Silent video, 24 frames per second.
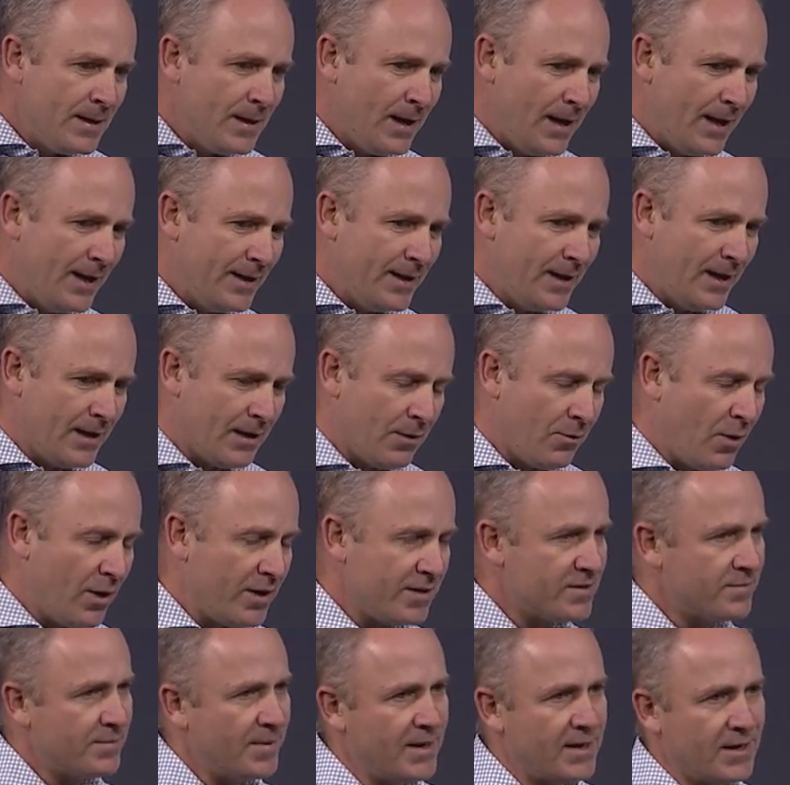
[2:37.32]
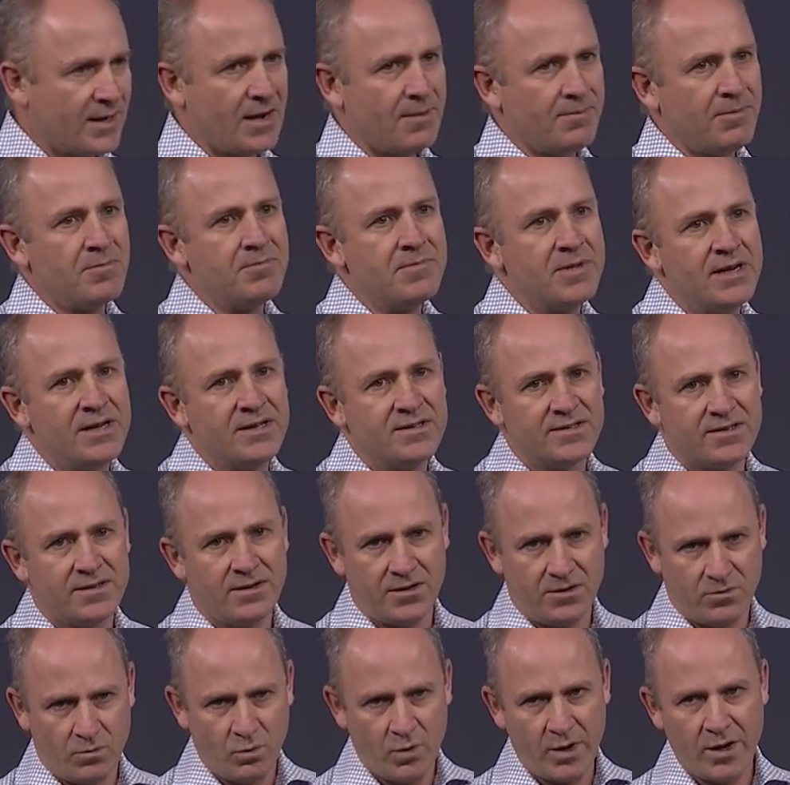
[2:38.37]
And, and I want to spend a couple minutes
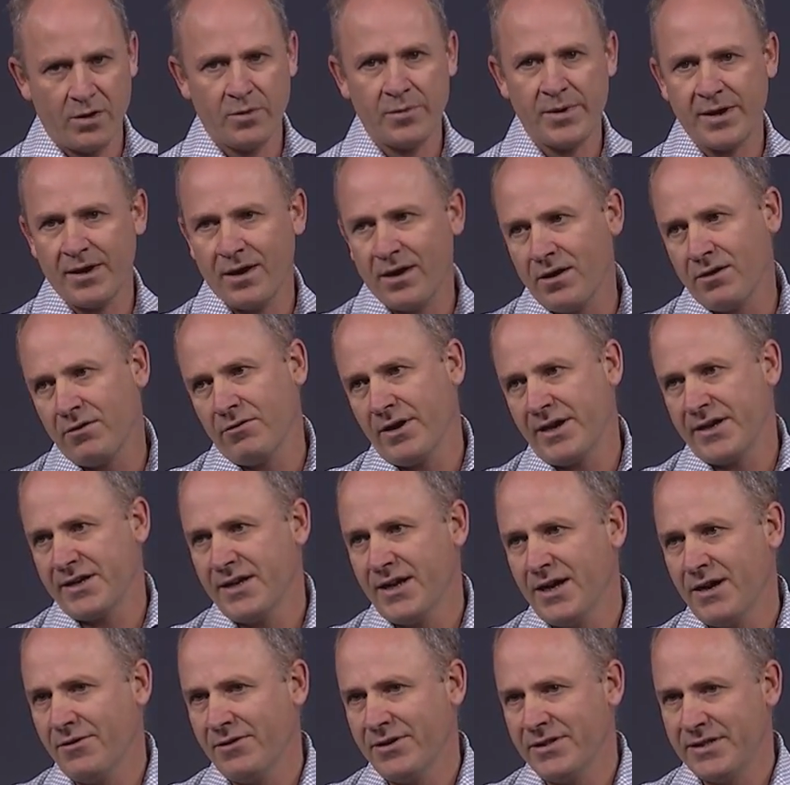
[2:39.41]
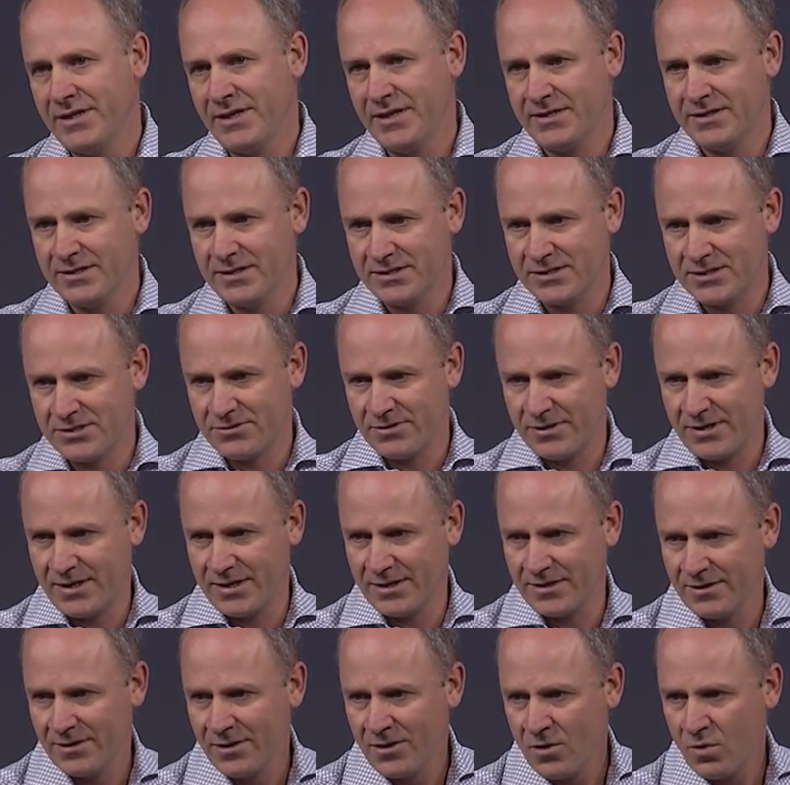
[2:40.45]
on where we are right now in the industry
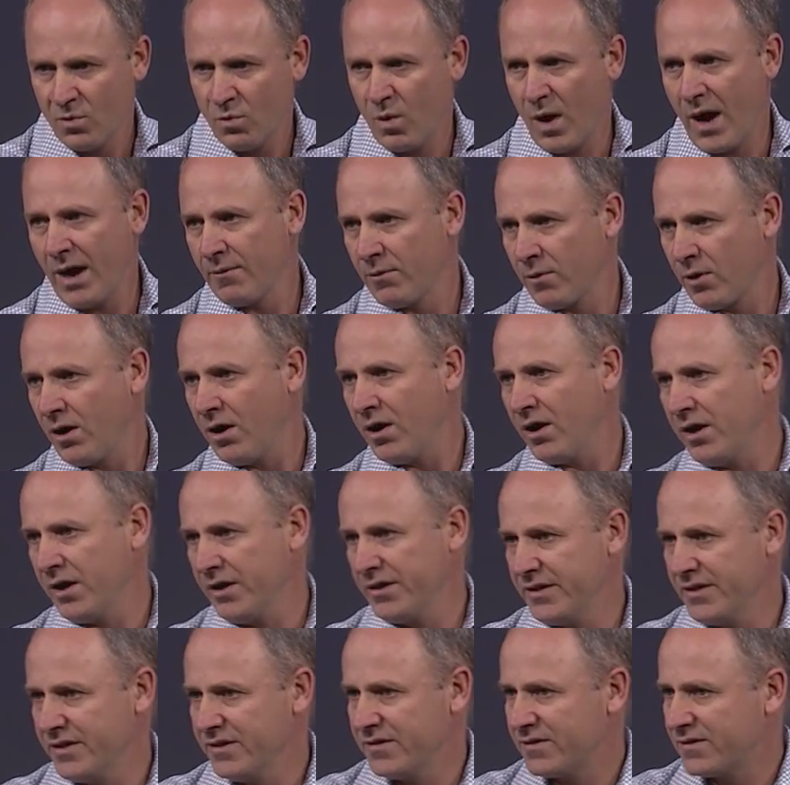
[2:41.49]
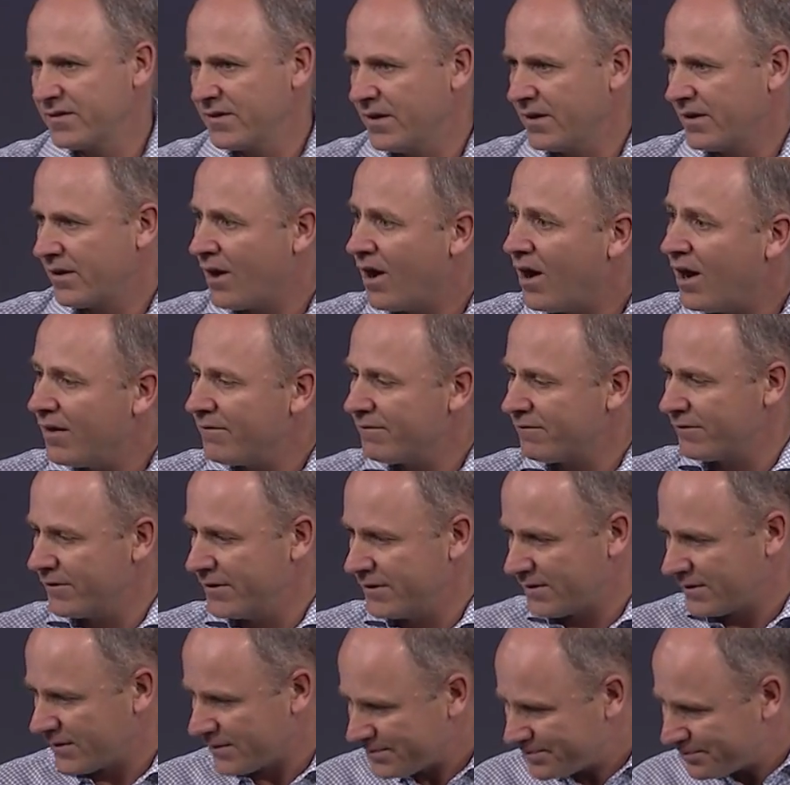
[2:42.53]
and why we're all at this uh,
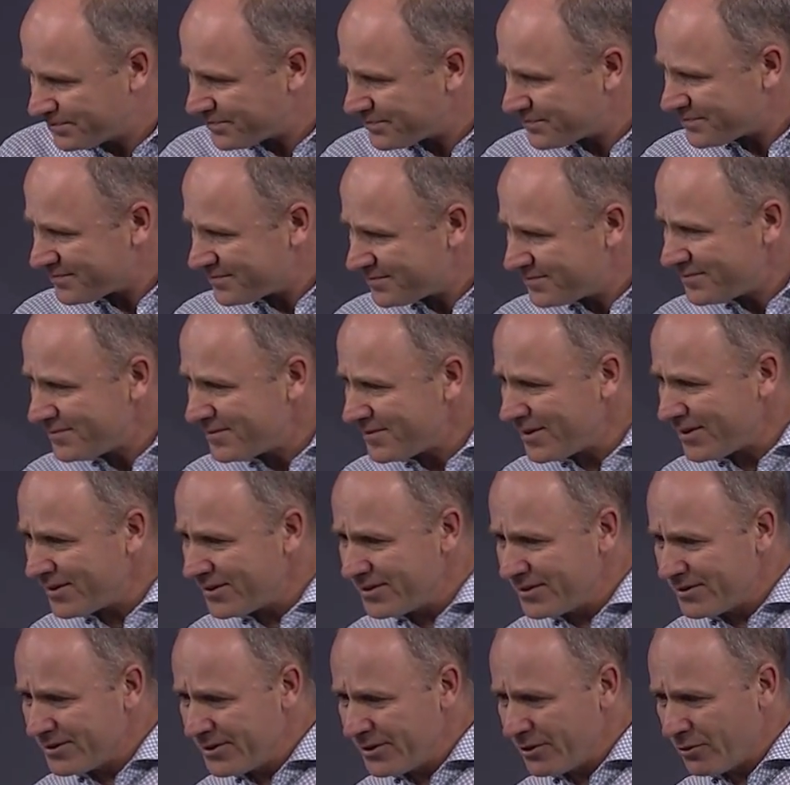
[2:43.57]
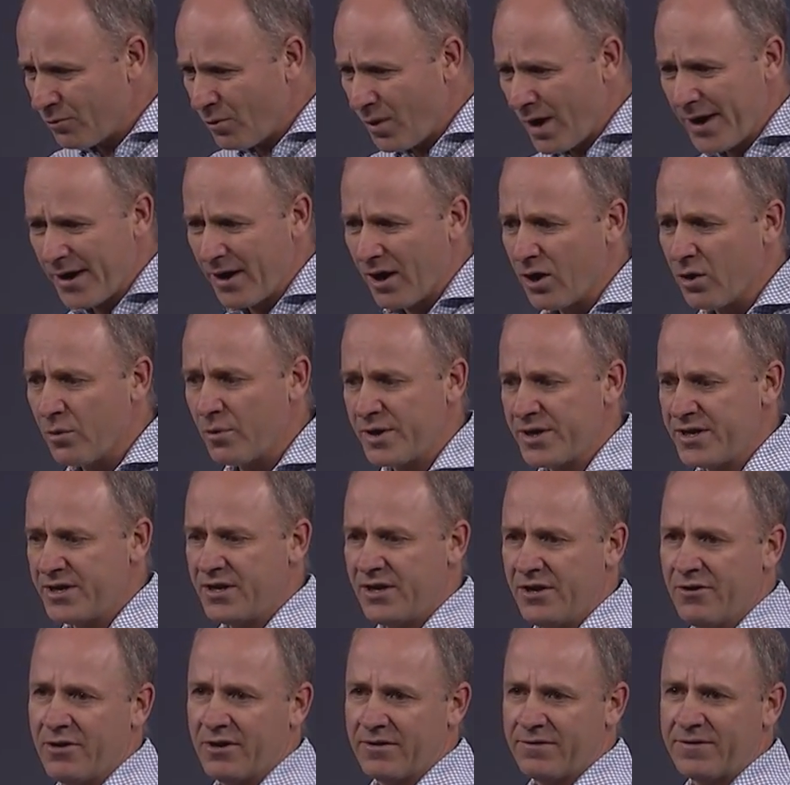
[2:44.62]
conference. You know, why are we
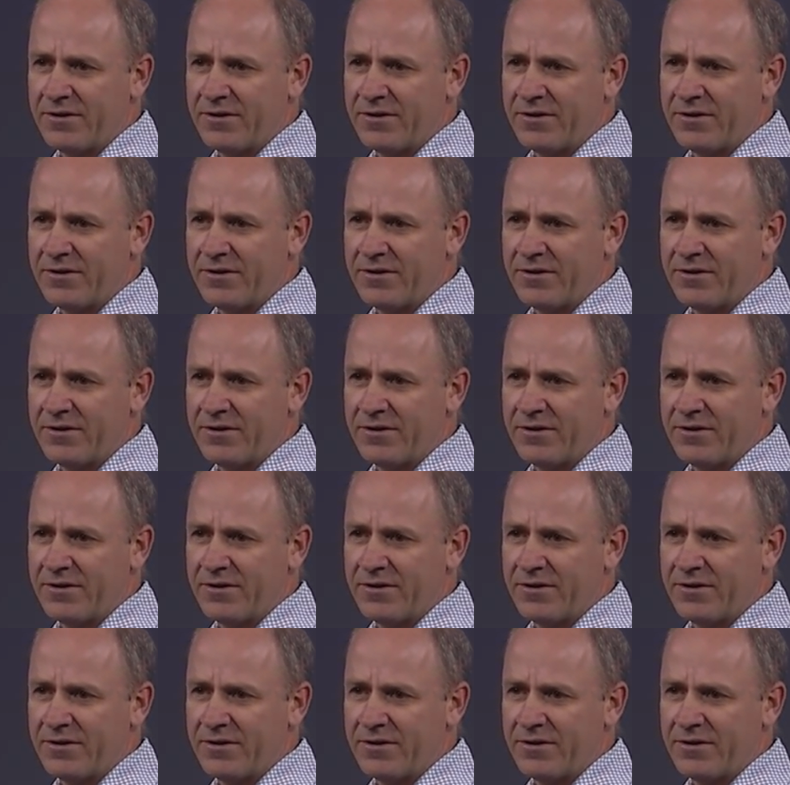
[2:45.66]
here at